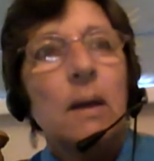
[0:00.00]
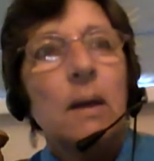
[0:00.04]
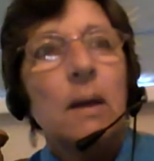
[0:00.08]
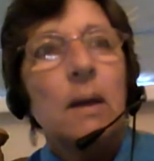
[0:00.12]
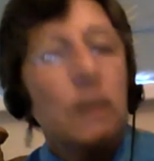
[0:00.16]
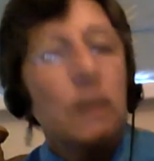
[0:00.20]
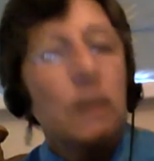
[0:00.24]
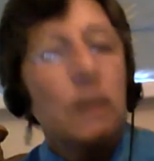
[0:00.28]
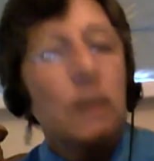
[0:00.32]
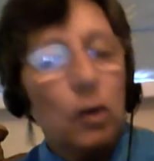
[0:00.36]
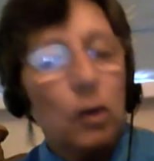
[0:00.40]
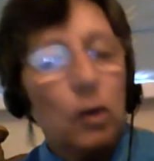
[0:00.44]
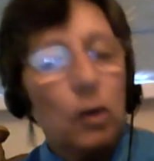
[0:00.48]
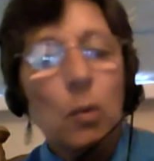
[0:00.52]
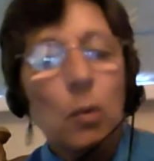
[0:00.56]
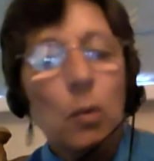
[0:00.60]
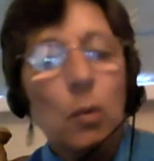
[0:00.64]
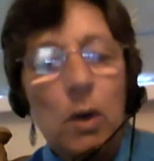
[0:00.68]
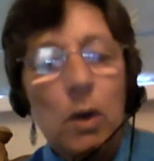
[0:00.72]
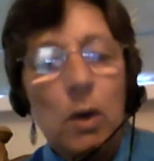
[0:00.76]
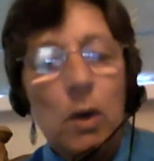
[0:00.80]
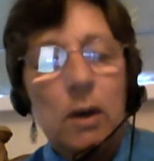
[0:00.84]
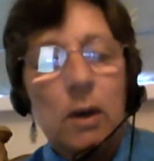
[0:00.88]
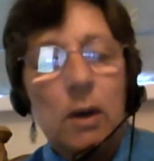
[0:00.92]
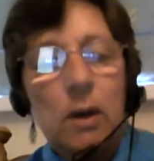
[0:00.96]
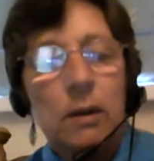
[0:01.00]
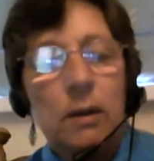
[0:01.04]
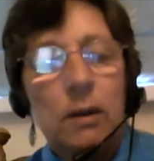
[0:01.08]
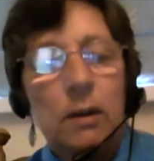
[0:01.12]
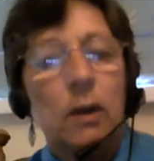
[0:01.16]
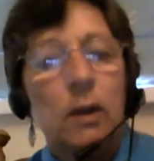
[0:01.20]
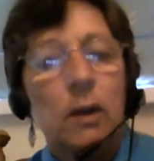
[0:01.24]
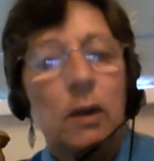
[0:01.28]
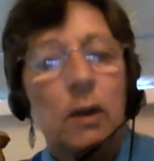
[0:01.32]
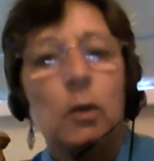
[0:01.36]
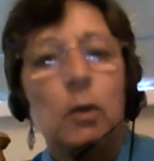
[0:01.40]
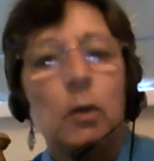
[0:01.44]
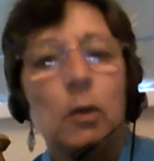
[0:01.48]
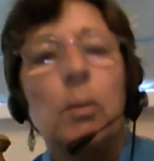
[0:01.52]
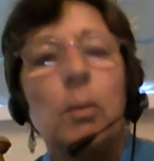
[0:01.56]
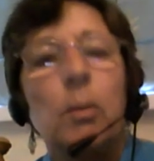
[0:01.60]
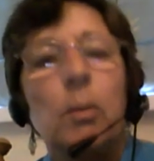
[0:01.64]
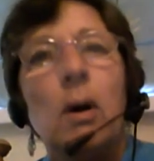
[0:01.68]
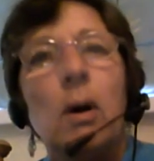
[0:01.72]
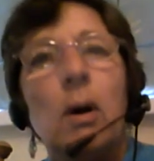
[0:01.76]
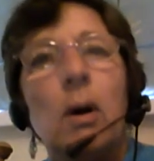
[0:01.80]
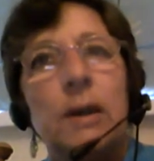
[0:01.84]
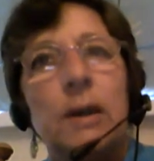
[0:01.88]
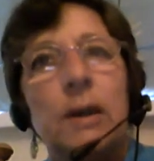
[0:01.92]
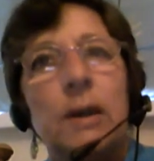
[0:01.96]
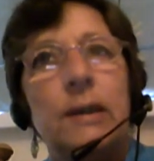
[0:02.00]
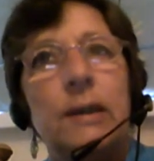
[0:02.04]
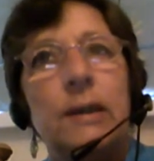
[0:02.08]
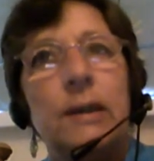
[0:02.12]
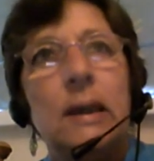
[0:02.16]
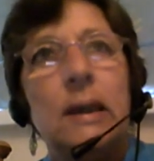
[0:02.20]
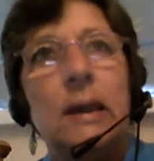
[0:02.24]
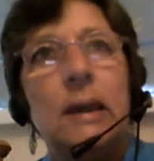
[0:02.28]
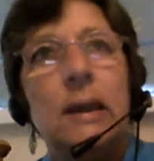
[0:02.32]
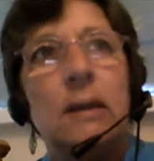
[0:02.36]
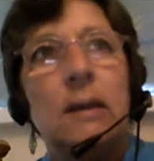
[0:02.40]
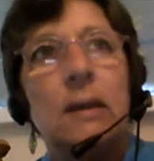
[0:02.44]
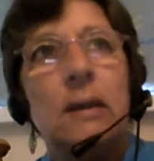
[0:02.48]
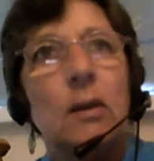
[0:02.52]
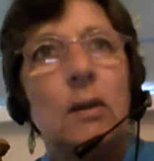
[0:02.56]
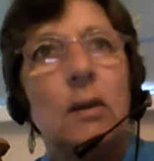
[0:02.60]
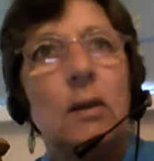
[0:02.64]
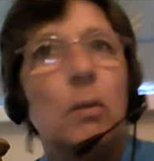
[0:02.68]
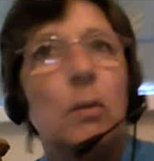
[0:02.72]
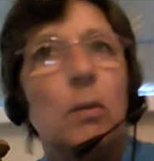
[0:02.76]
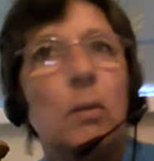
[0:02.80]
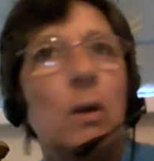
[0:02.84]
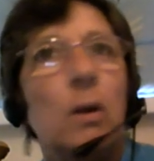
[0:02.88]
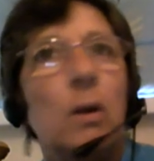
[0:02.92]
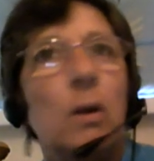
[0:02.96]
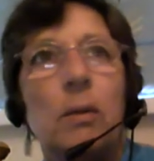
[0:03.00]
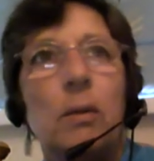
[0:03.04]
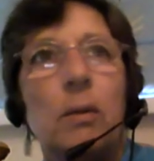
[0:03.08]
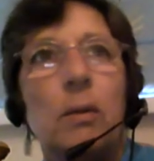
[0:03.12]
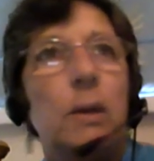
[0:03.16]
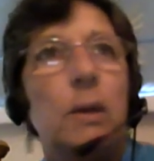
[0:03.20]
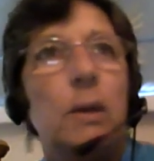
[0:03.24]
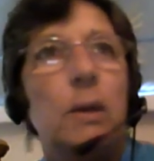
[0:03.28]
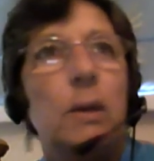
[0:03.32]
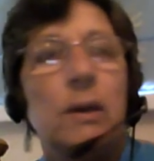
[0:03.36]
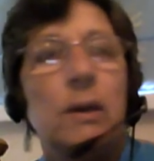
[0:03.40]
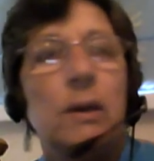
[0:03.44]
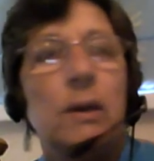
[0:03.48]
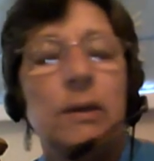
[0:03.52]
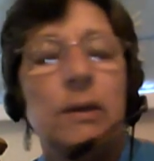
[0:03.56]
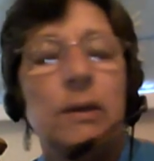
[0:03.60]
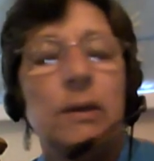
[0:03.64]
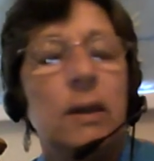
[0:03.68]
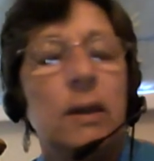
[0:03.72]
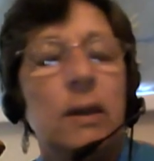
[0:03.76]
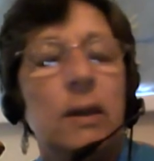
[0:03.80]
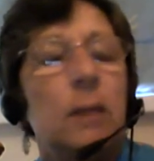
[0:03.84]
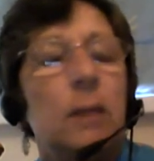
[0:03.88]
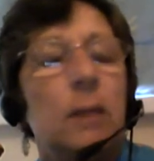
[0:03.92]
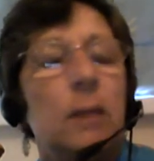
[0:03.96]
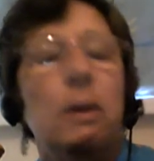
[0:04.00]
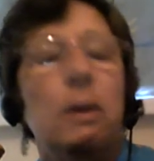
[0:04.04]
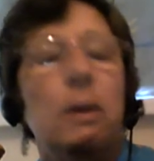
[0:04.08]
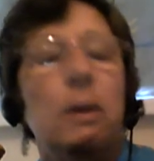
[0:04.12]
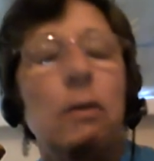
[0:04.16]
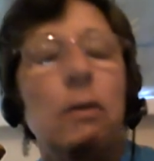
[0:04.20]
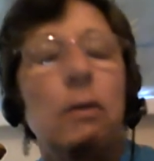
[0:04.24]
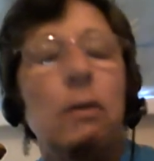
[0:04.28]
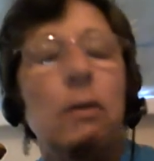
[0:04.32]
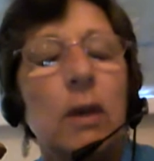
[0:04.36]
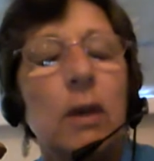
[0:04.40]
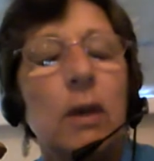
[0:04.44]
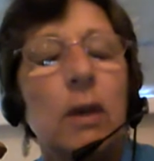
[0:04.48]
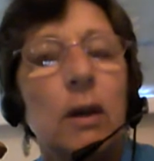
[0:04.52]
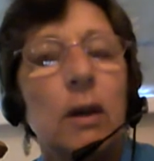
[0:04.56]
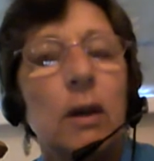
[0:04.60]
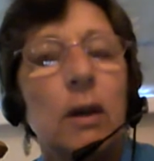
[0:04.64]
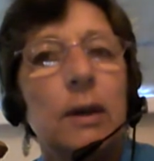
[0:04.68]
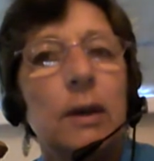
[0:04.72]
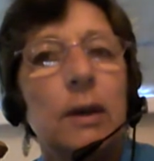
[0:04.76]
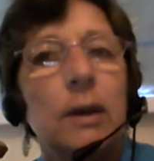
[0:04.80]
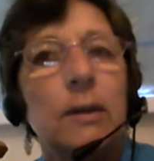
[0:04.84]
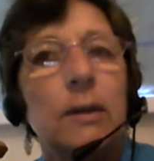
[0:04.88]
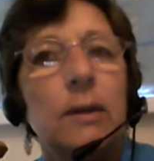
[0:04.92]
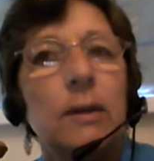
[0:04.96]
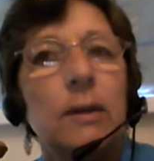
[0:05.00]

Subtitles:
you know, there's a lot of work that goes on behind the scenes, a lot of work that we don't see, we don't realise.